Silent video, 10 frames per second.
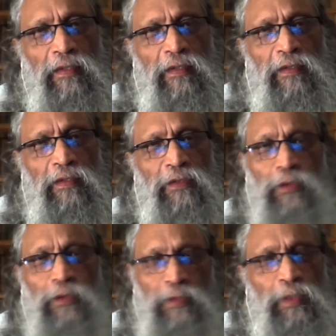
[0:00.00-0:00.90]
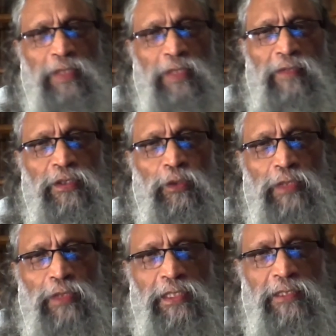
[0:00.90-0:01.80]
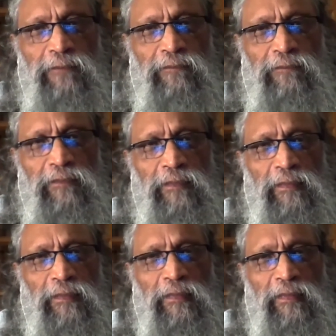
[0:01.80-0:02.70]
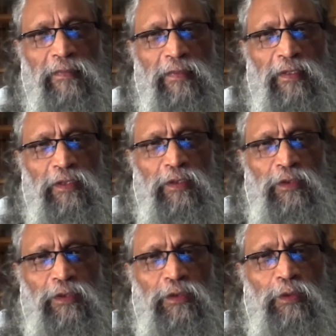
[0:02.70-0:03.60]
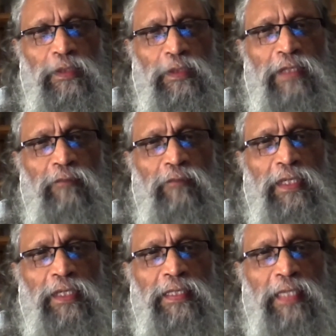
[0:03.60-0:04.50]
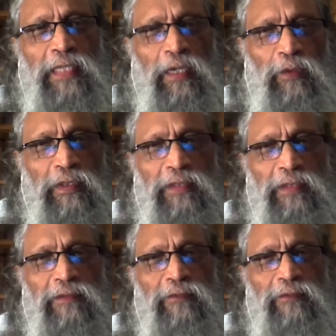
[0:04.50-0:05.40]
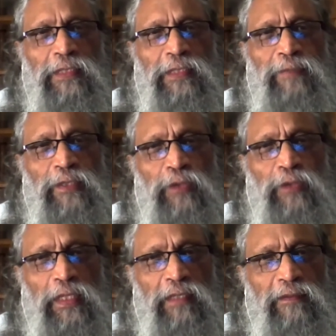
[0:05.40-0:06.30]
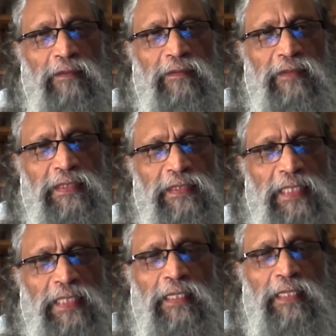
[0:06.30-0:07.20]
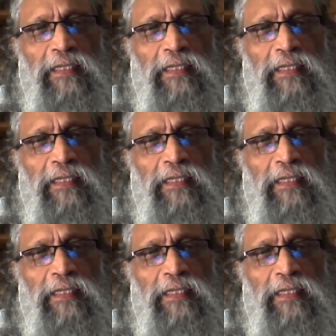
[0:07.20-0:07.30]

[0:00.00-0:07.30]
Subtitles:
So the world will show this. So the world around for a spiritual seeker